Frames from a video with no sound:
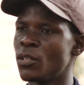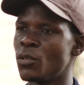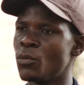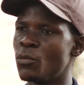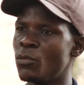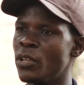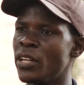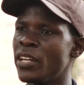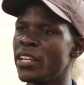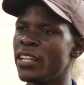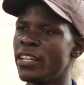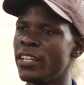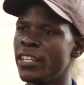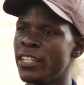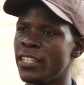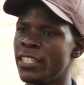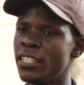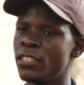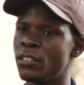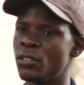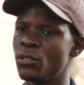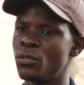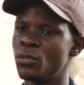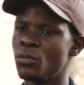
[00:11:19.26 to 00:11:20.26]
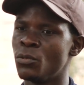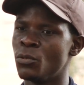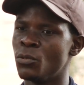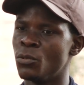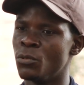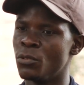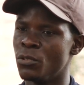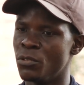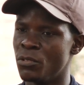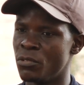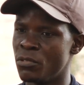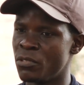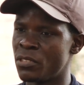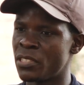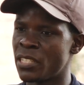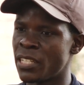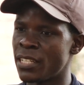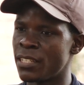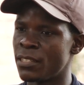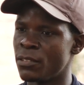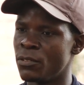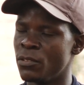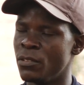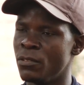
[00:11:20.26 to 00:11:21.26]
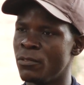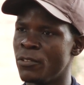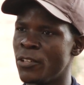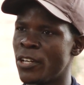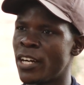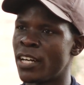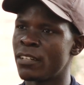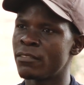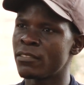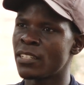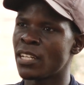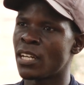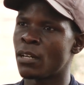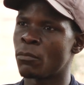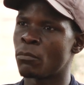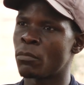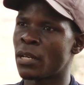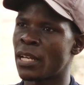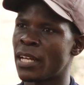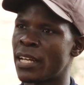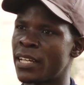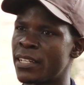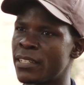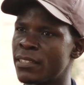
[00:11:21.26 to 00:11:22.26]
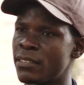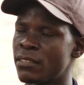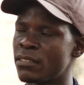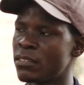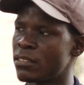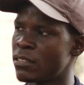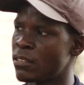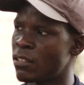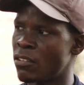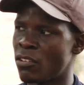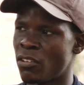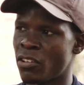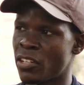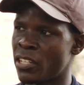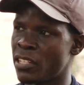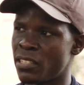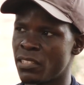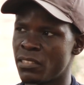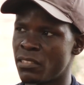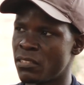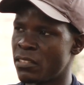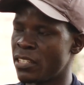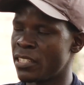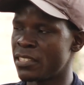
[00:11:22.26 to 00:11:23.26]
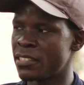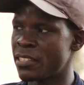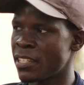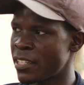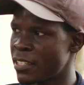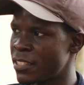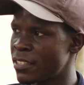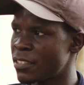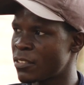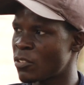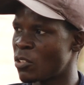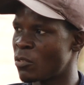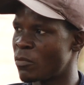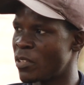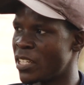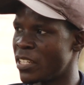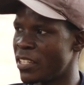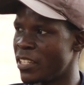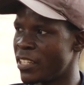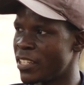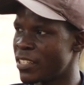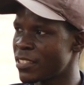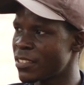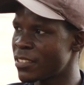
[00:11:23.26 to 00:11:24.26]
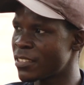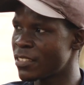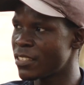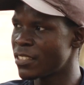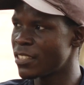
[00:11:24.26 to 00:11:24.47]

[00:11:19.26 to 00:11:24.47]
we really need to tell you, if you're having a plan, okay, they take so many years